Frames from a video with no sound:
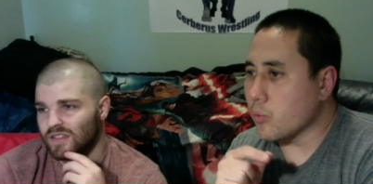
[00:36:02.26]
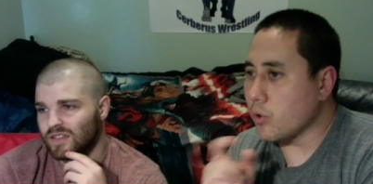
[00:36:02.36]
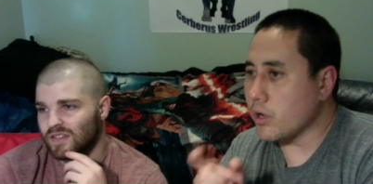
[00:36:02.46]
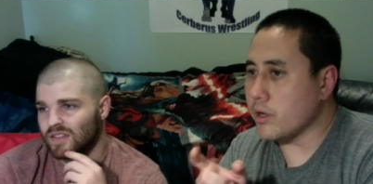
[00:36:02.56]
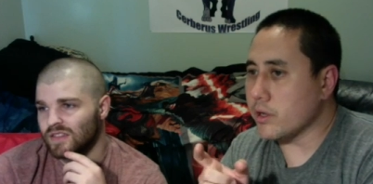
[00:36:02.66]

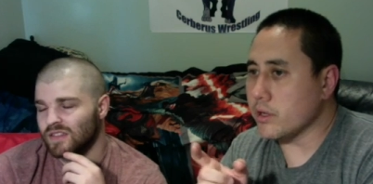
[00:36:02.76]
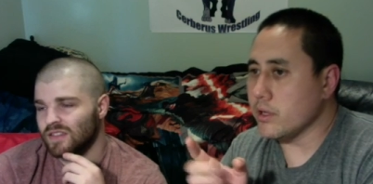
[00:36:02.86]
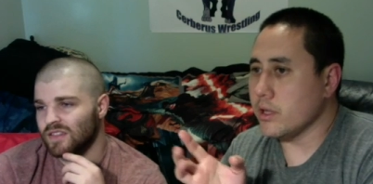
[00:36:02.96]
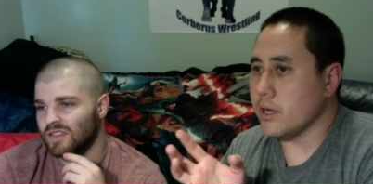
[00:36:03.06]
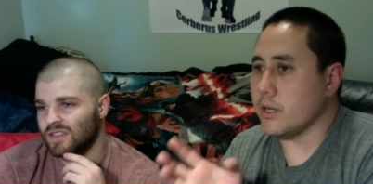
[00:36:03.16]
Speaker 1: 1,
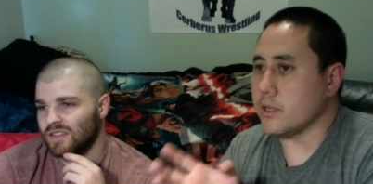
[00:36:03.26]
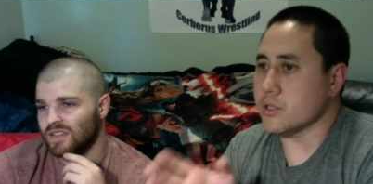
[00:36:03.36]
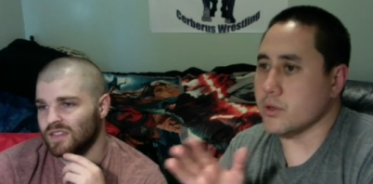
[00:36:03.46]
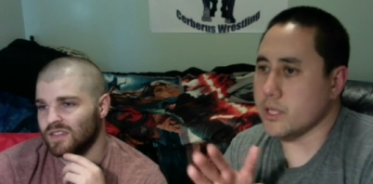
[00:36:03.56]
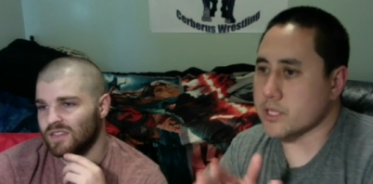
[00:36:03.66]
uh, so
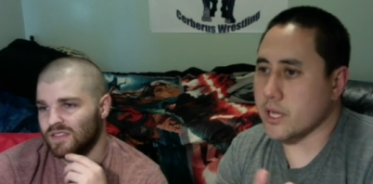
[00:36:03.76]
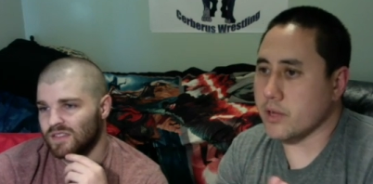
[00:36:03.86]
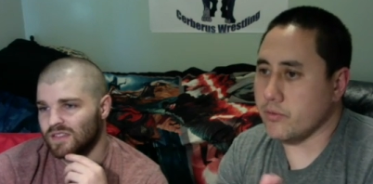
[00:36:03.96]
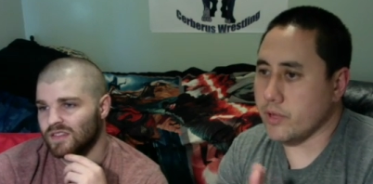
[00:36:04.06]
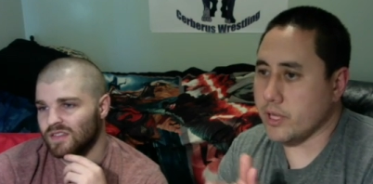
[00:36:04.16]
he's kind
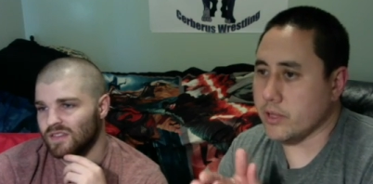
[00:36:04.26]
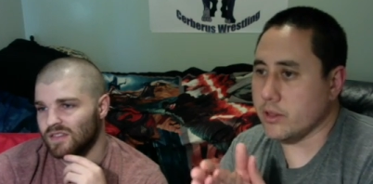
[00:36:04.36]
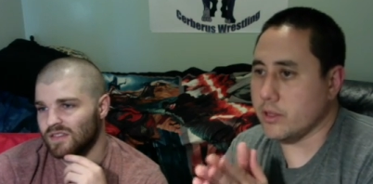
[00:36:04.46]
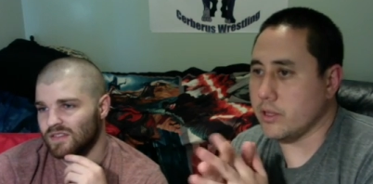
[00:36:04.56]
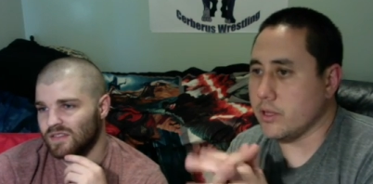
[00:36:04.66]
of in
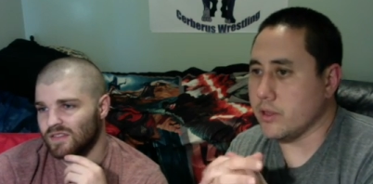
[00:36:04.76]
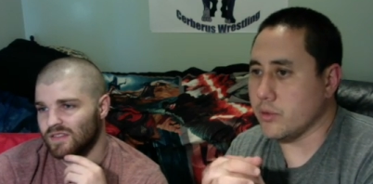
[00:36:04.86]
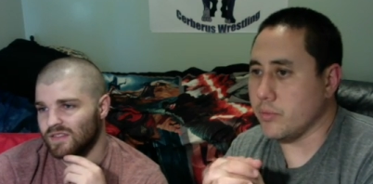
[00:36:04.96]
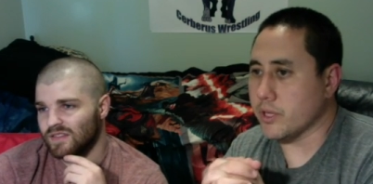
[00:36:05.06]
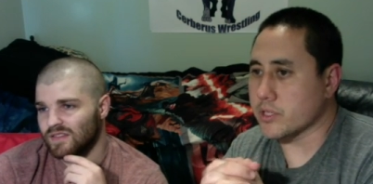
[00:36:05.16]
the in the
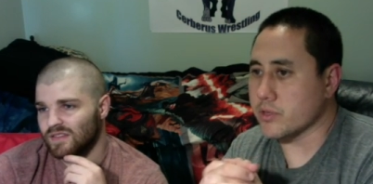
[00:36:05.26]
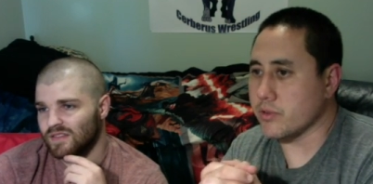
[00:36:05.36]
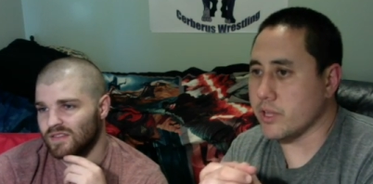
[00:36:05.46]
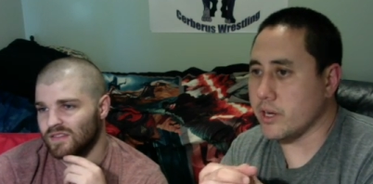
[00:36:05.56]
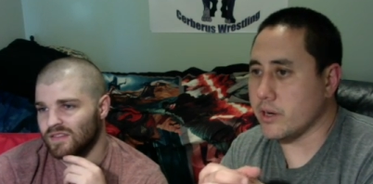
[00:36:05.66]
mix over
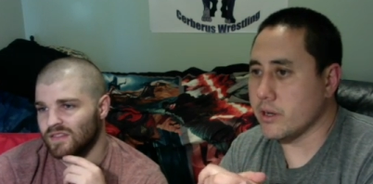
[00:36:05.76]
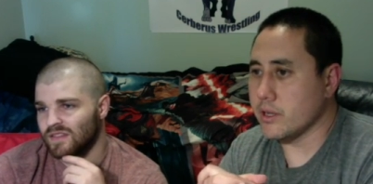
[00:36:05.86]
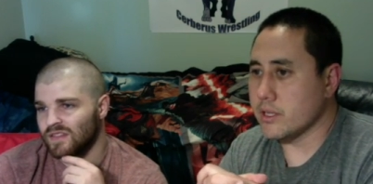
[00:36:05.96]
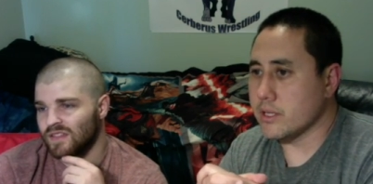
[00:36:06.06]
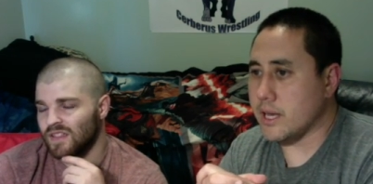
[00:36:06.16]
there.
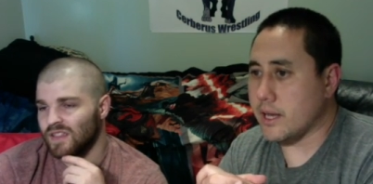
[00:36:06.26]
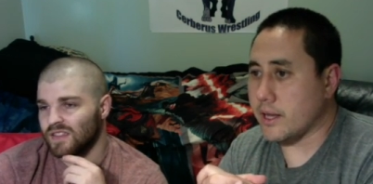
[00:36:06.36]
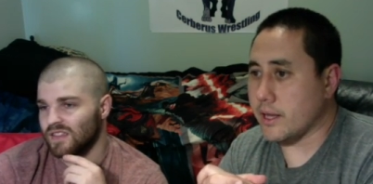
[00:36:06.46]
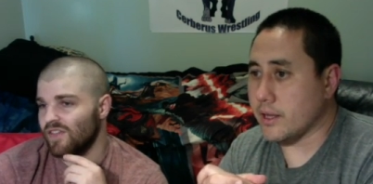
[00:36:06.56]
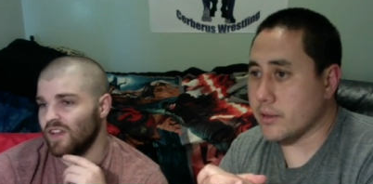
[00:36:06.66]
Uh,
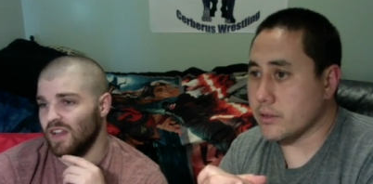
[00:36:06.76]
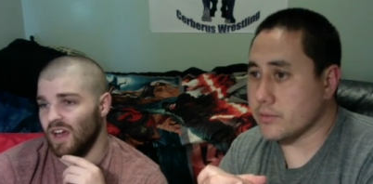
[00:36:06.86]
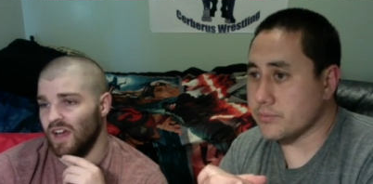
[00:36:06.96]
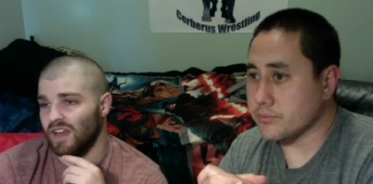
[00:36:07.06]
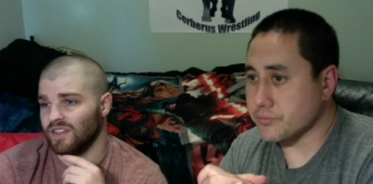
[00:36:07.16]

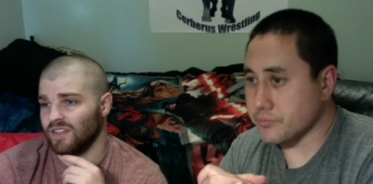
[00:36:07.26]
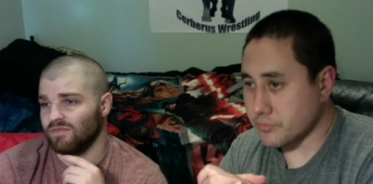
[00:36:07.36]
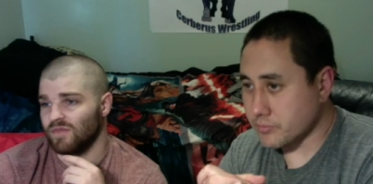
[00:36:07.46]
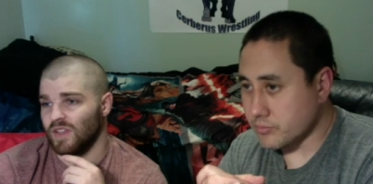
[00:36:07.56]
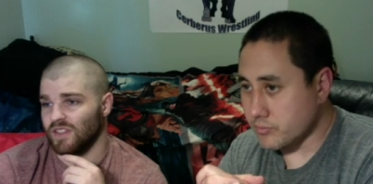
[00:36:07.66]
79
Speaker 2: is a
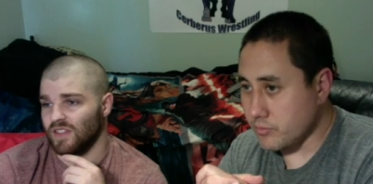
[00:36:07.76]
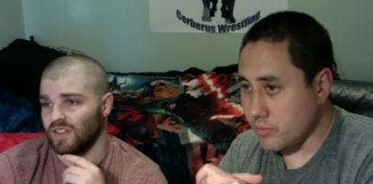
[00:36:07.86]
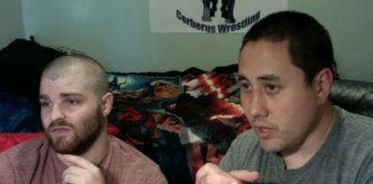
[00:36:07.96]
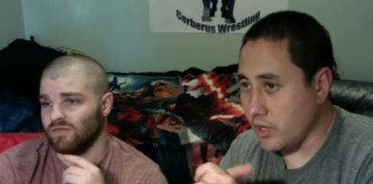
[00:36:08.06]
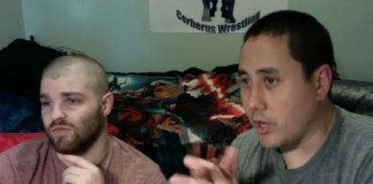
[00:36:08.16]
is a
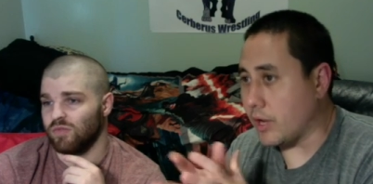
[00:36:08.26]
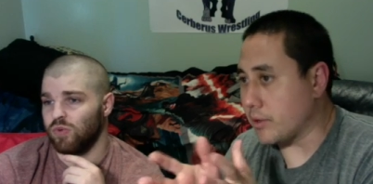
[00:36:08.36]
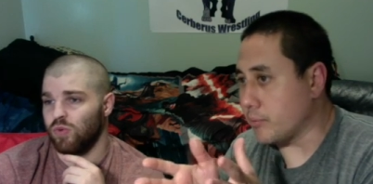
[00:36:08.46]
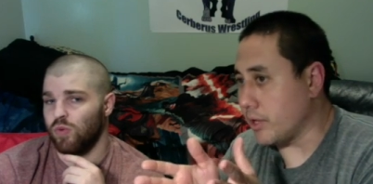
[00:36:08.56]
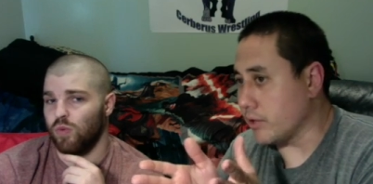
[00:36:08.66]
Speaker 1: you know I mean
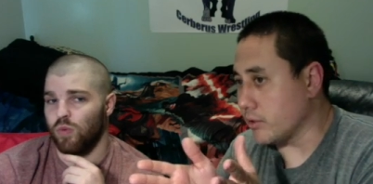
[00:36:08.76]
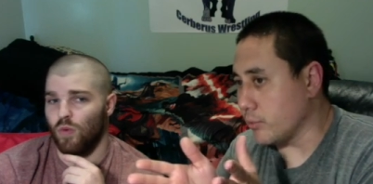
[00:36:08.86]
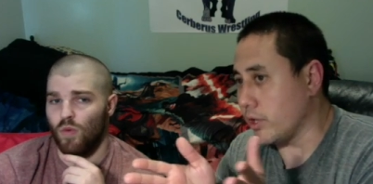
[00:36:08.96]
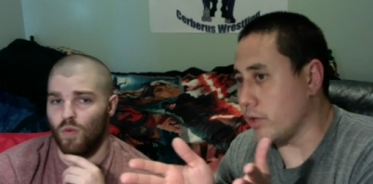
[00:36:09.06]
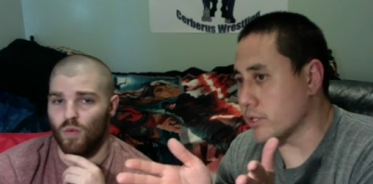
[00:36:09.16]
but we
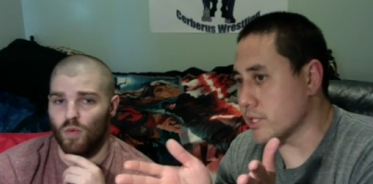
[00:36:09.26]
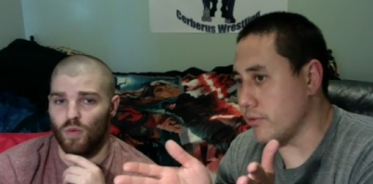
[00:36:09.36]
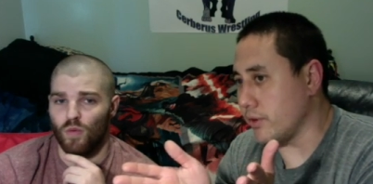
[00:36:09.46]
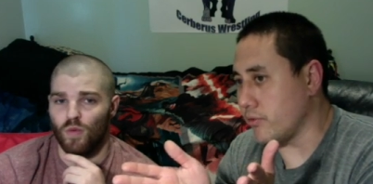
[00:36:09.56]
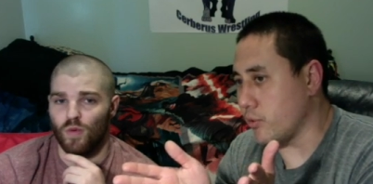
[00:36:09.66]
know
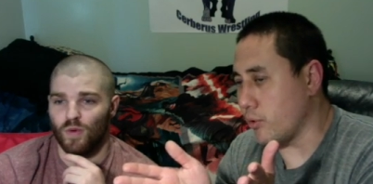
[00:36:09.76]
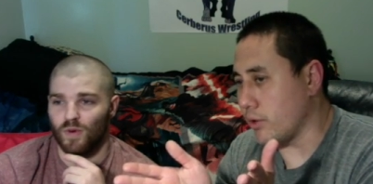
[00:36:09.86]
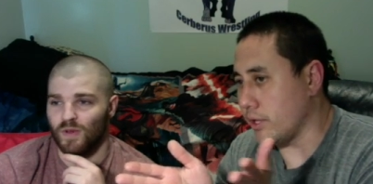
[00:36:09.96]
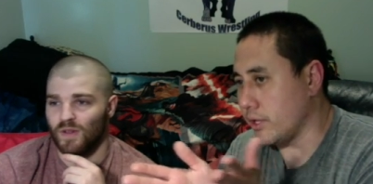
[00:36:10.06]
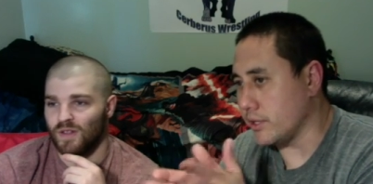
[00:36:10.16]
74
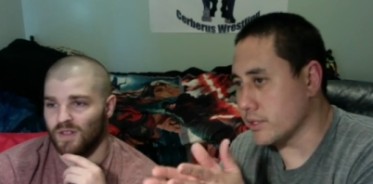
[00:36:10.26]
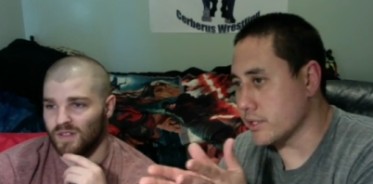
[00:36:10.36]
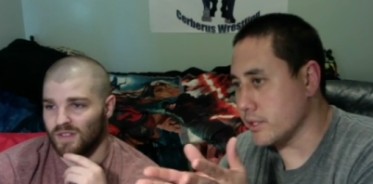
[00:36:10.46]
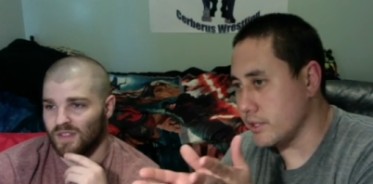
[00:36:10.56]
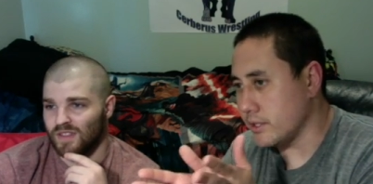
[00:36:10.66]
is
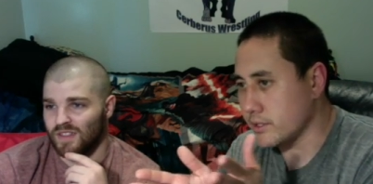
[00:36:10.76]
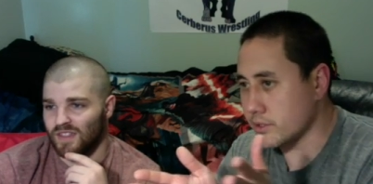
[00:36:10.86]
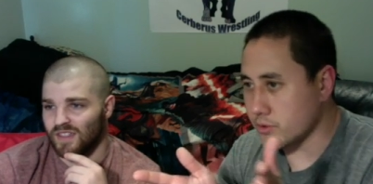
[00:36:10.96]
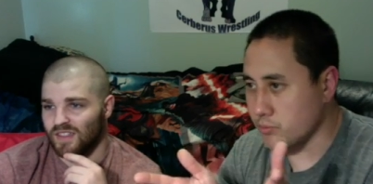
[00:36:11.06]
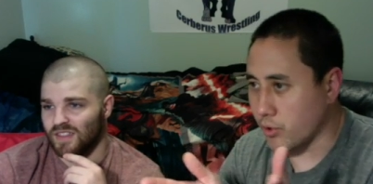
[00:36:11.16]
is yeah.
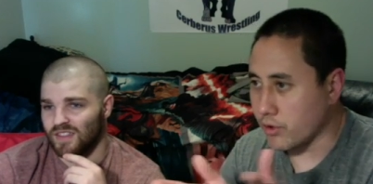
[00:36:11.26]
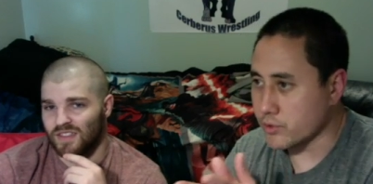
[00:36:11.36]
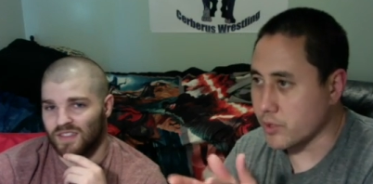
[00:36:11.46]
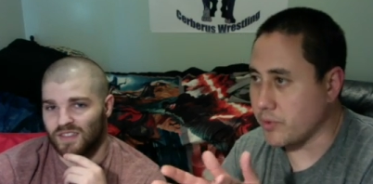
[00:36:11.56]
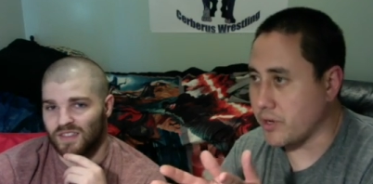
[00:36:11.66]
Burroughs'
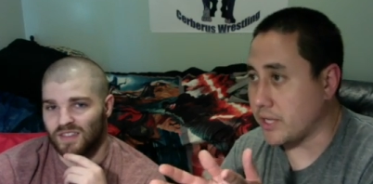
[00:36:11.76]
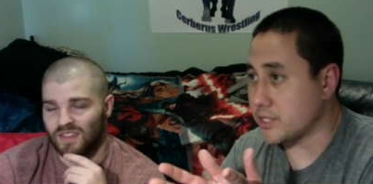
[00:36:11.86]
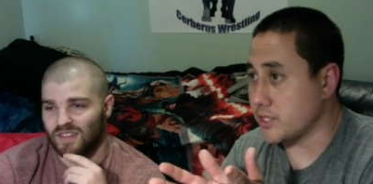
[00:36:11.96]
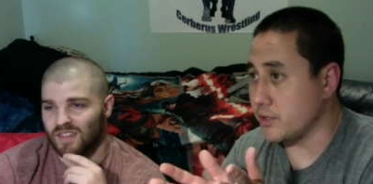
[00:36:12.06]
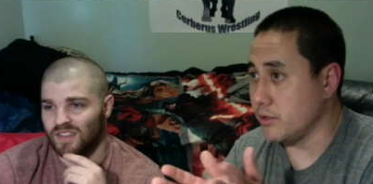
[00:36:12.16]
weight but I
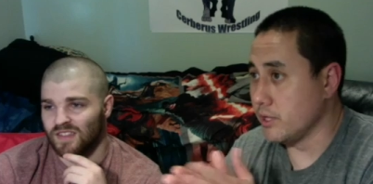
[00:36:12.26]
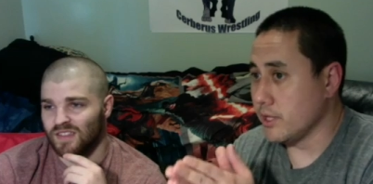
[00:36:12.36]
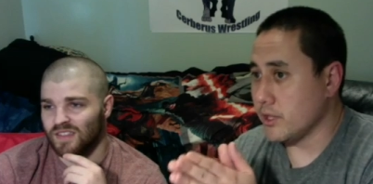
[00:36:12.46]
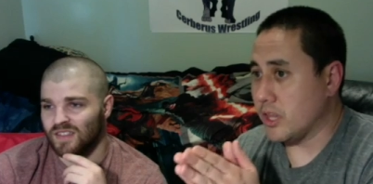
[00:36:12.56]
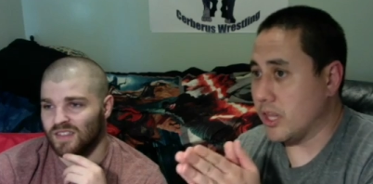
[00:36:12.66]
still
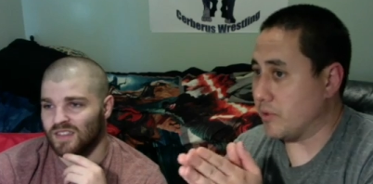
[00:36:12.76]
am